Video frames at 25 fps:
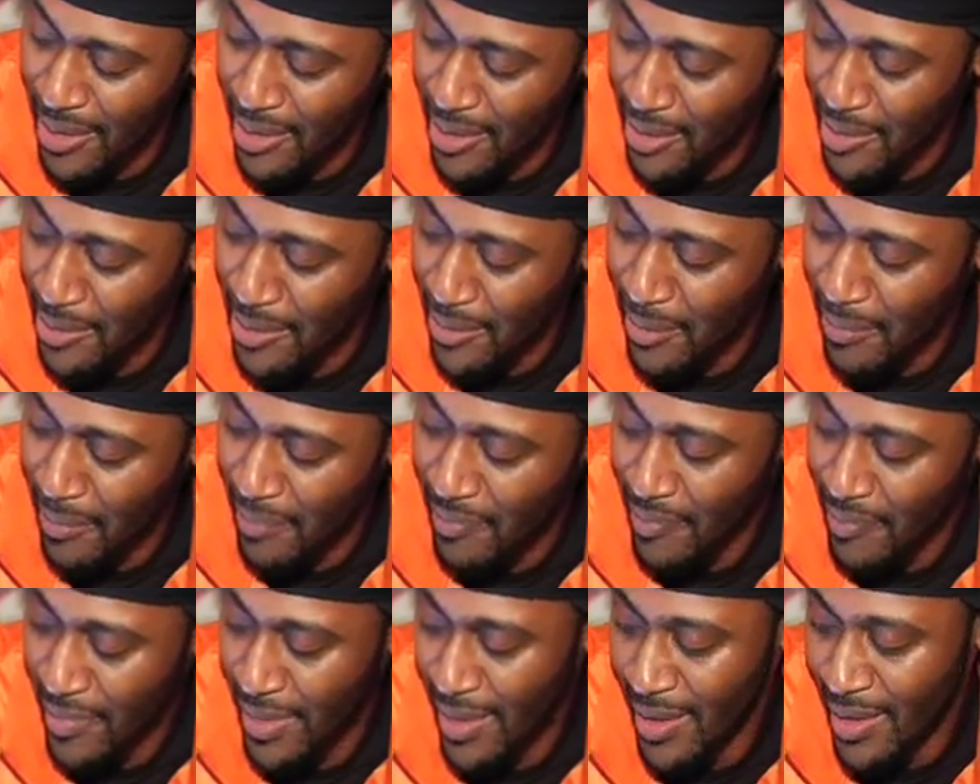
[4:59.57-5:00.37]
cool,
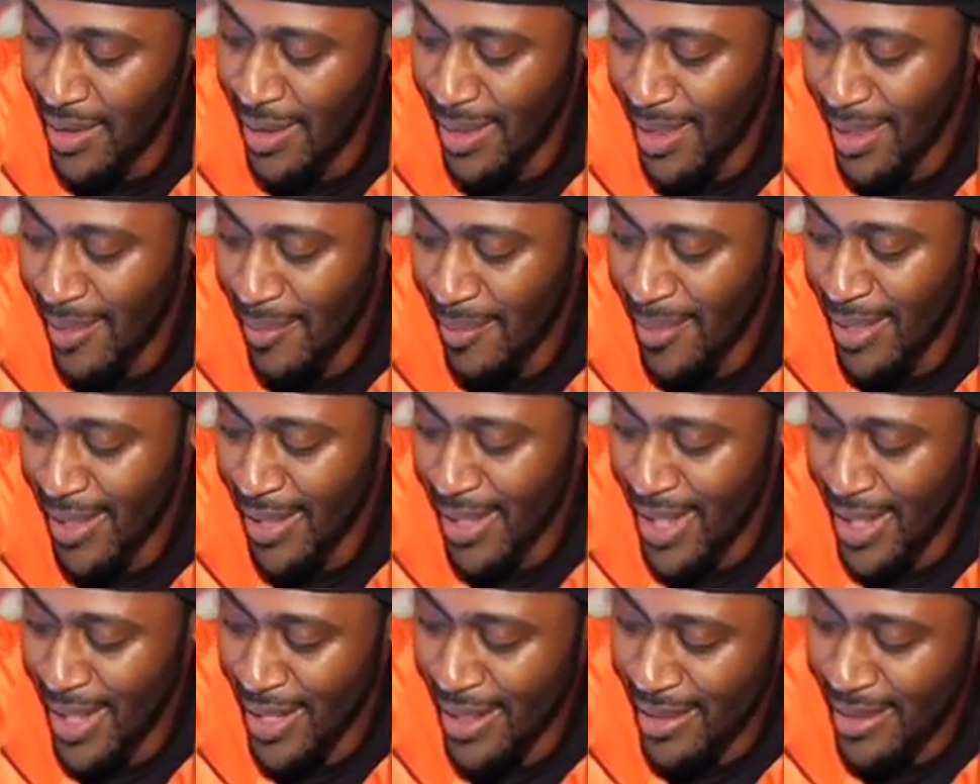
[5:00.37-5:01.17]
but it
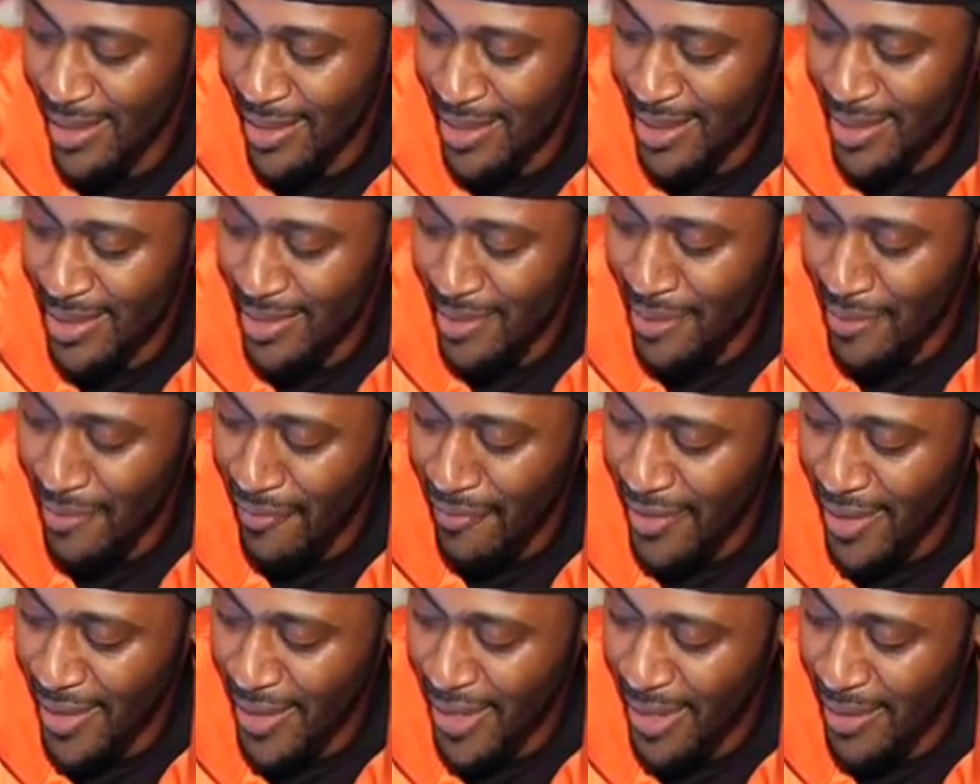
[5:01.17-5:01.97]
kind of looks a little
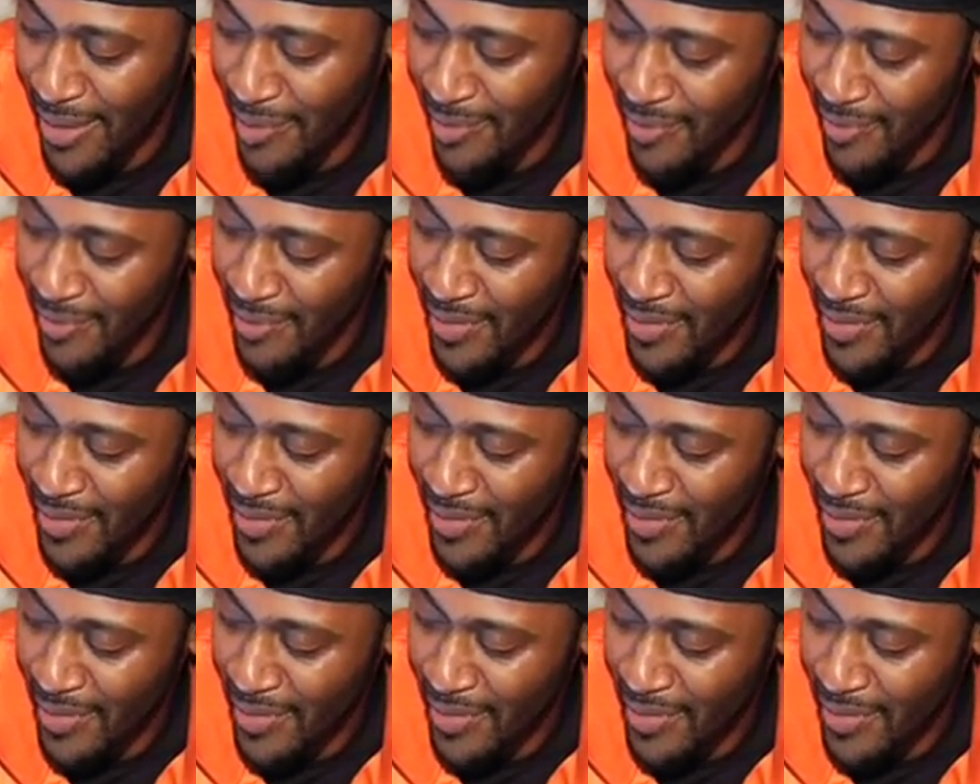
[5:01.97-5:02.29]
funny.